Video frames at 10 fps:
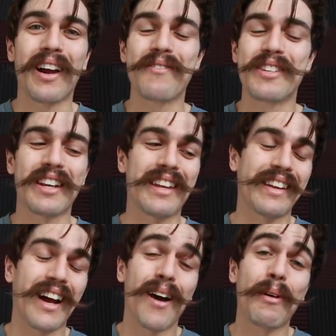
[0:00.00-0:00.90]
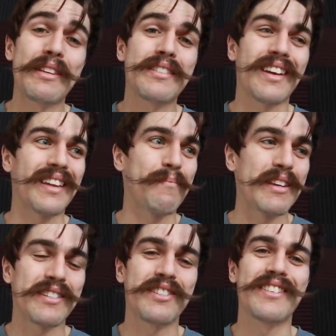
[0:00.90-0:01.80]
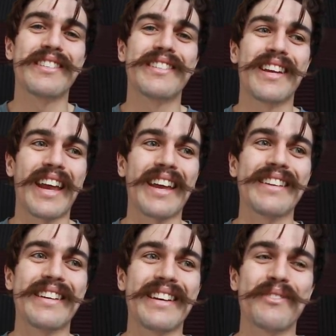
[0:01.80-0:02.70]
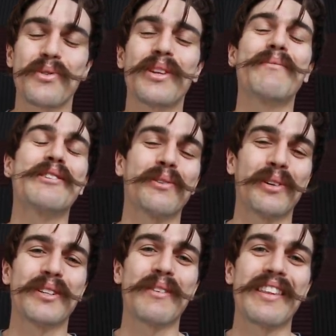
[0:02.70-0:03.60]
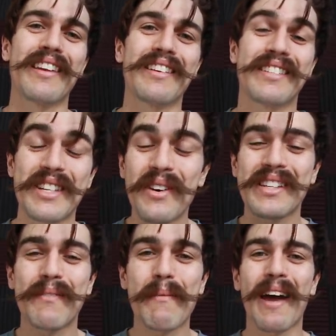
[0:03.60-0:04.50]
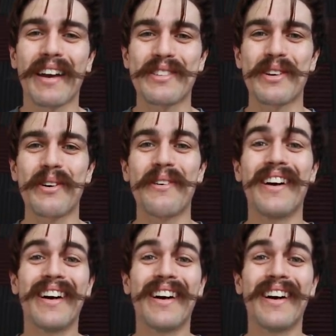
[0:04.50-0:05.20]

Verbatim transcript: I've seen it in the comments and messages, and it truly means the world to me to see you guys have my back. So